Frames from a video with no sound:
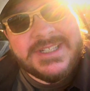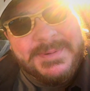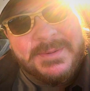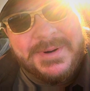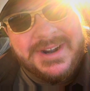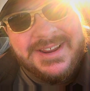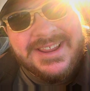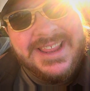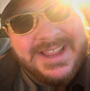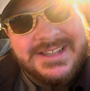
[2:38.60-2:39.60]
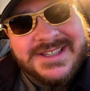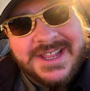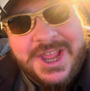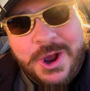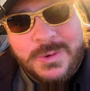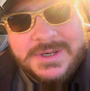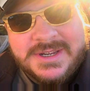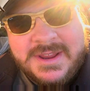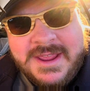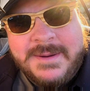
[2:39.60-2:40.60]
Spielberg is the
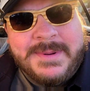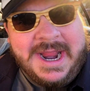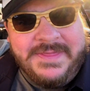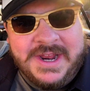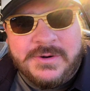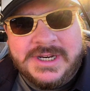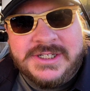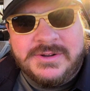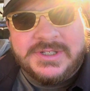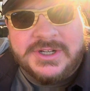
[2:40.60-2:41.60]
GOAT, but I think Crystal